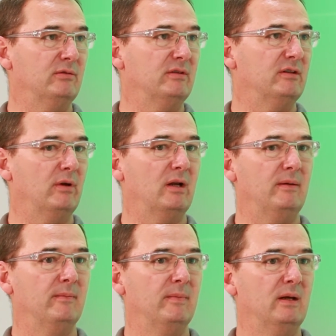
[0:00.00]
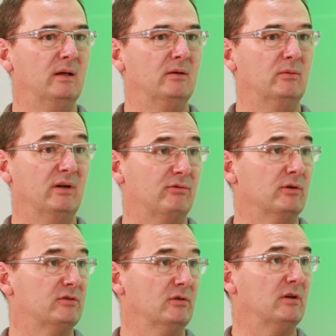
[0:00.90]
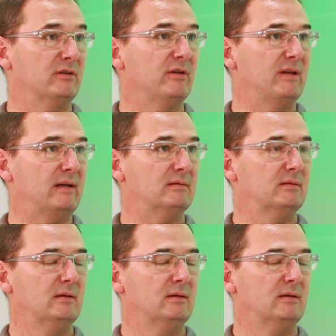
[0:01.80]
use it quickly. We have worked a lot on that.